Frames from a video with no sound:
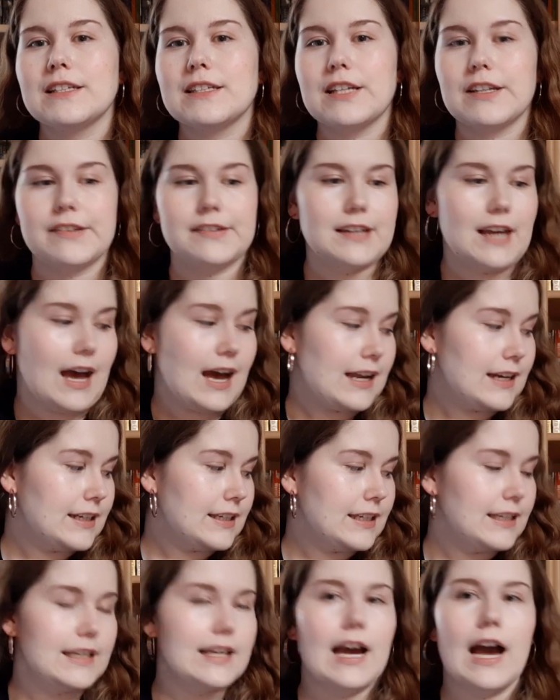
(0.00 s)
Tiste
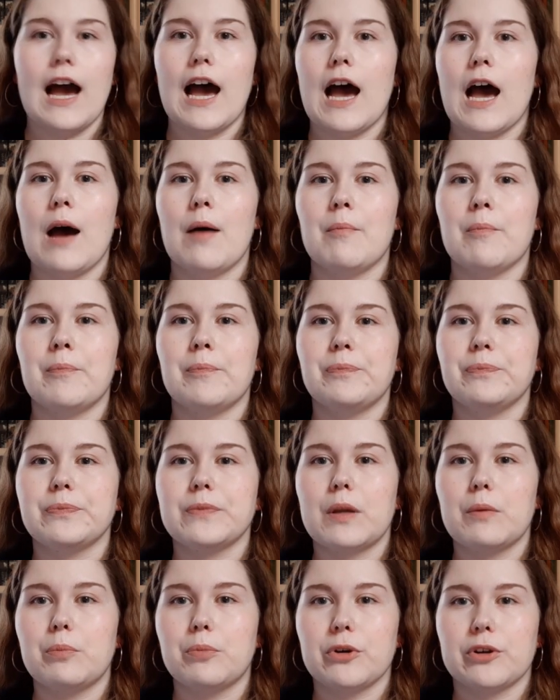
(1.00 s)
Andii um,
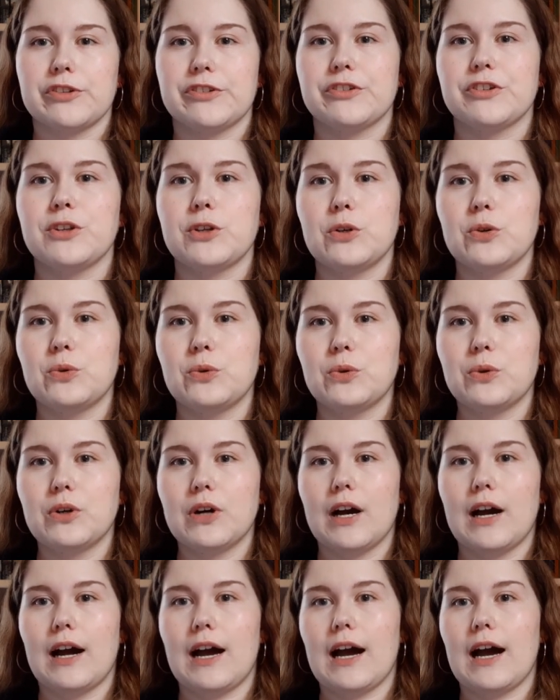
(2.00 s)
pursue
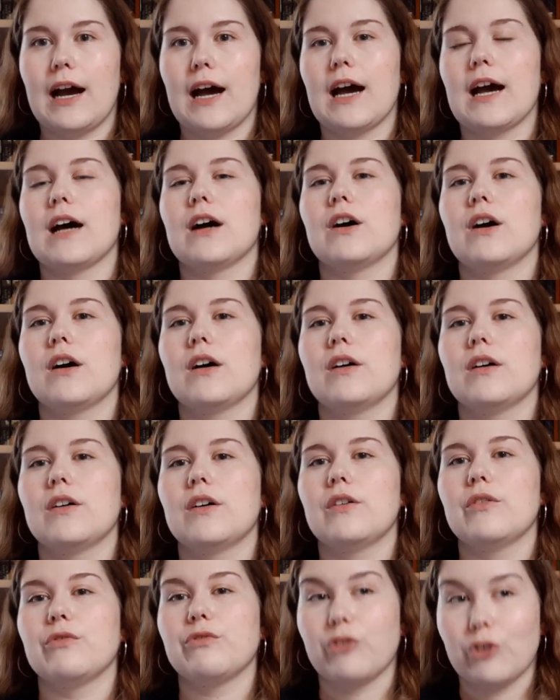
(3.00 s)
uh,
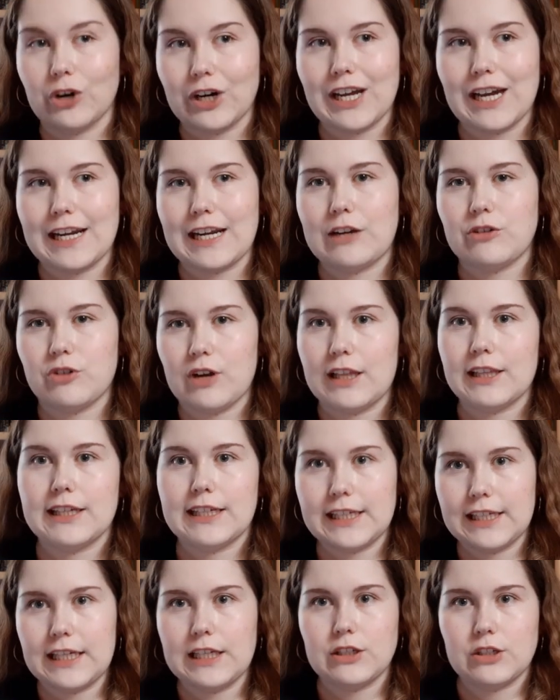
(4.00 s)
and
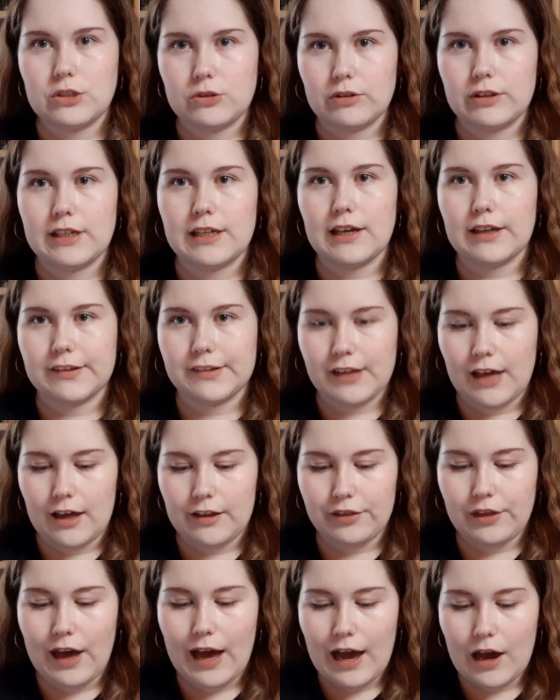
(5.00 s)
Rallick into the
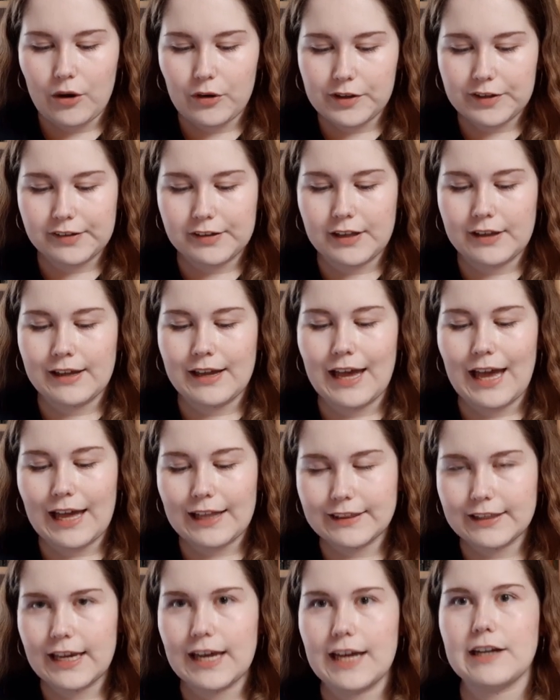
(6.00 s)
Azath house,
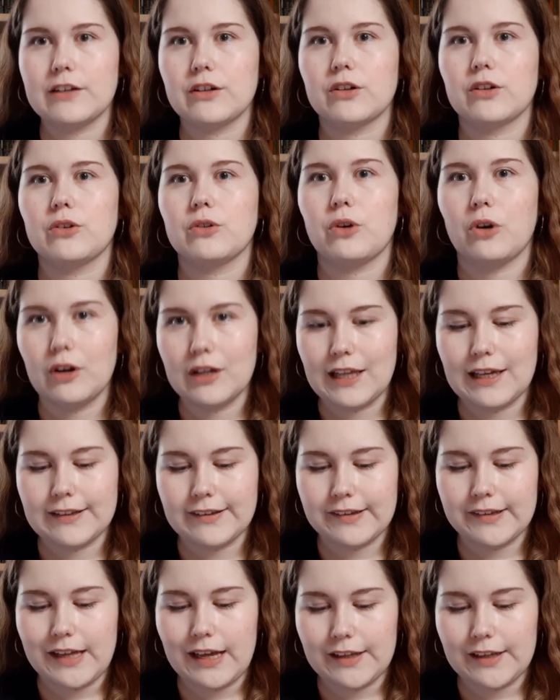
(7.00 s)
and then
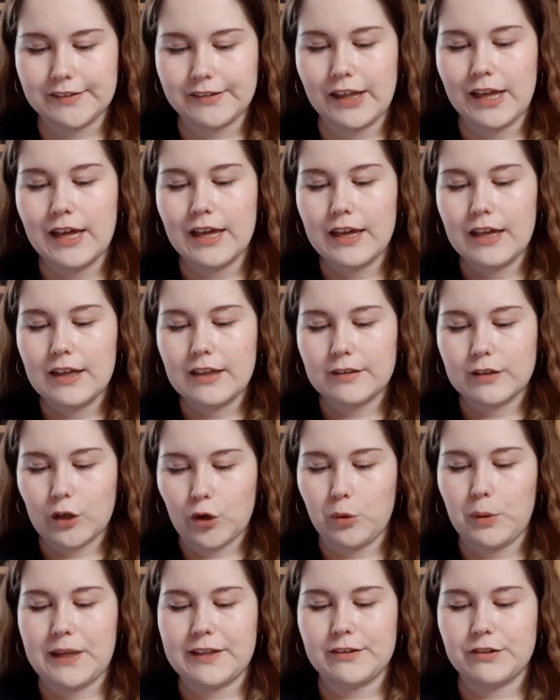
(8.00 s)
Korlat says, The
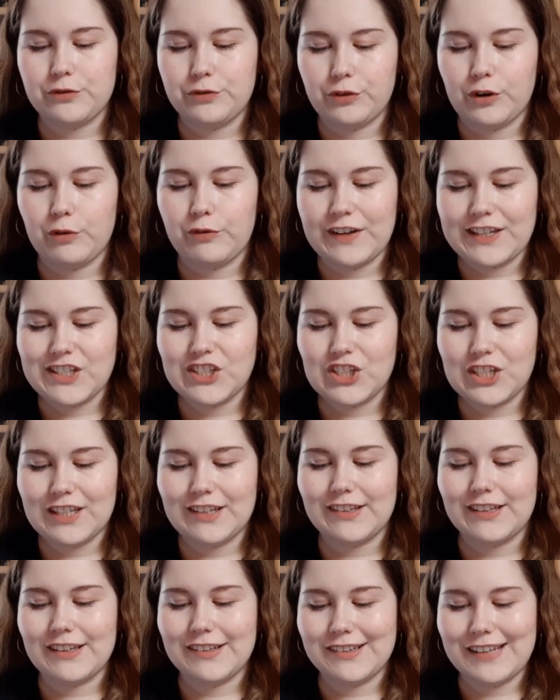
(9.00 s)
quest for
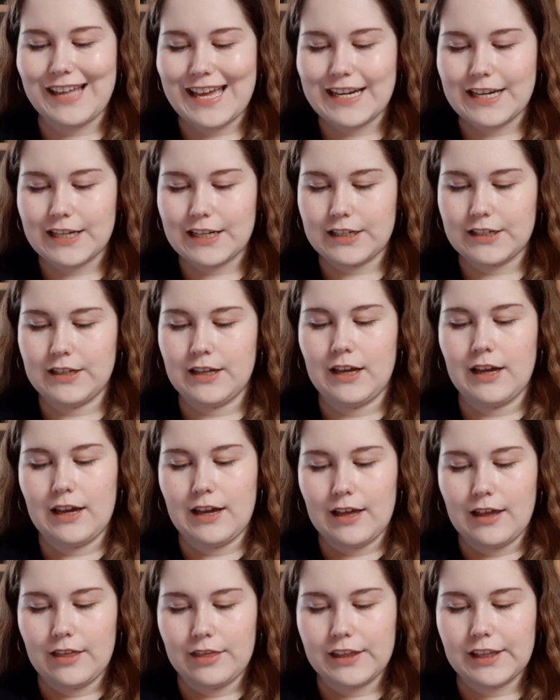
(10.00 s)
vengeance is ended.
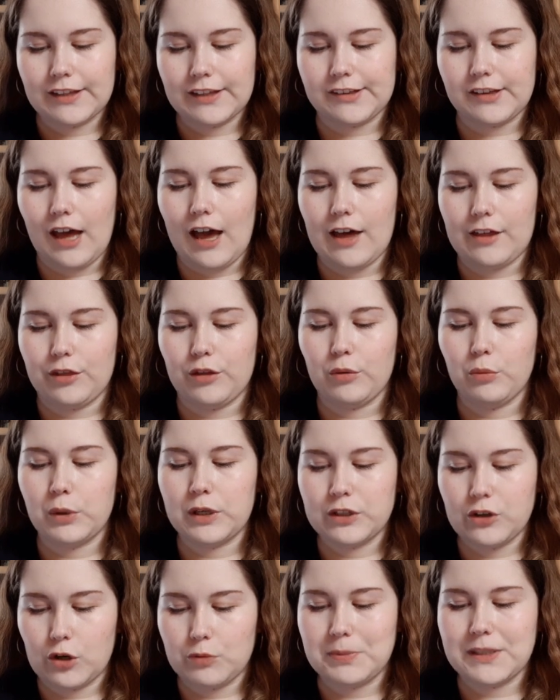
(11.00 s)
The Azath
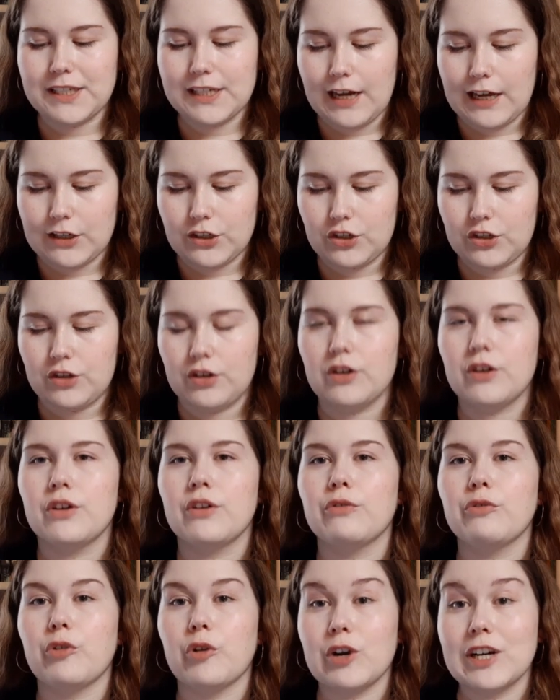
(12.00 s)
will not be touched,
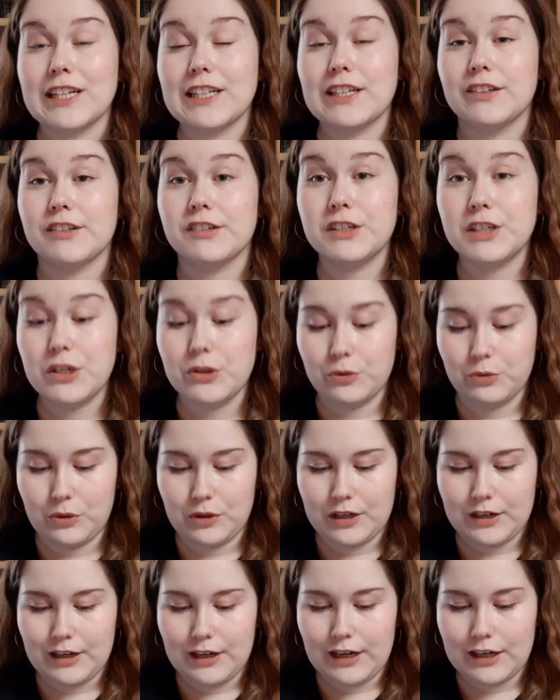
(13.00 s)
for it is new,
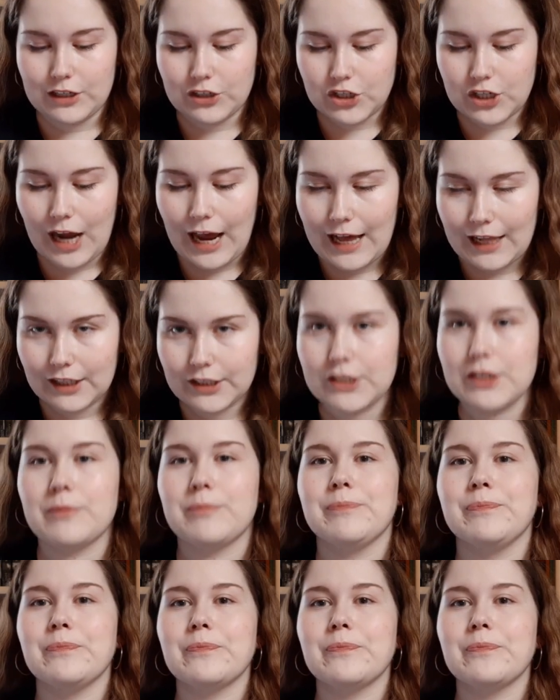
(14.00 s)
a child.